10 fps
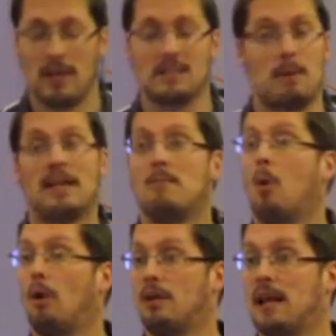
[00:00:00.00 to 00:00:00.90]
that's Monday
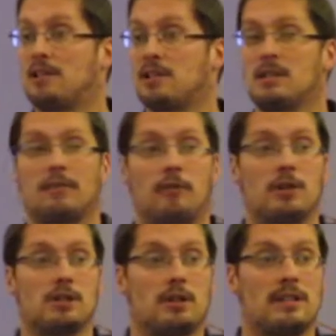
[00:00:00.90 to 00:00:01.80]
morning. That's just the
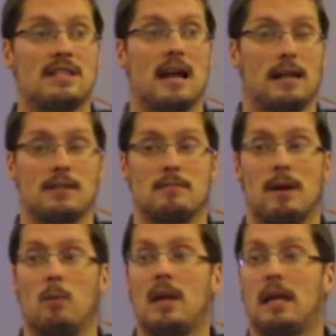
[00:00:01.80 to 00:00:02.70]
first 30 seconds of
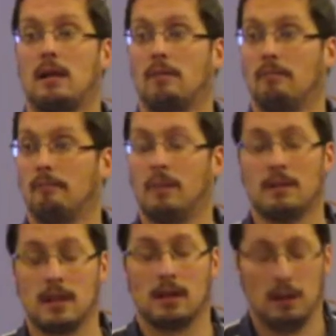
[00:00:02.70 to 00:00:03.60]
my week.
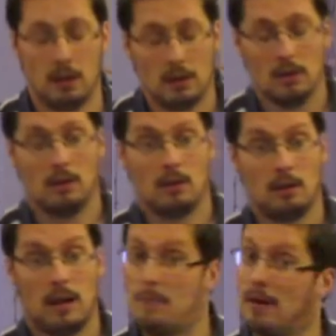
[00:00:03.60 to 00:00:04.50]
It's like,
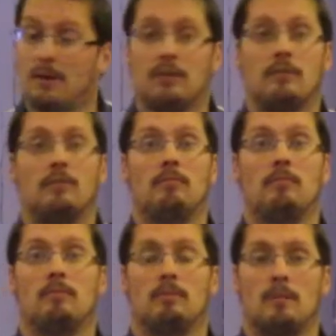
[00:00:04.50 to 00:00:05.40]
I better
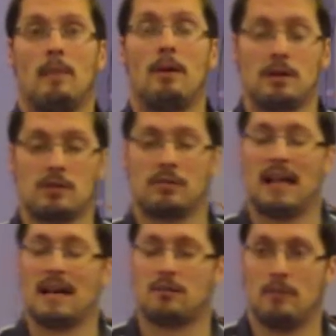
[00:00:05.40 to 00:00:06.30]
just
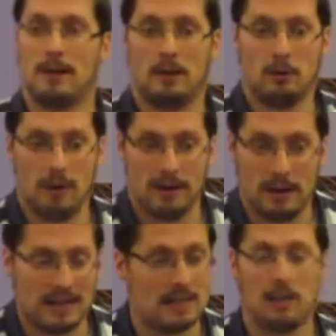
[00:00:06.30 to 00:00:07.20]
relax for a minute. Hold on.
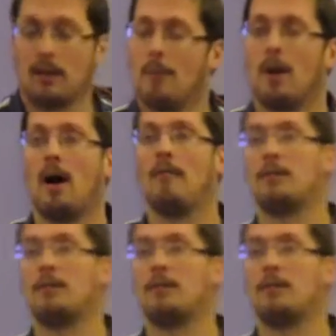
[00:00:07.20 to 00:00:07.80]
I need another cup of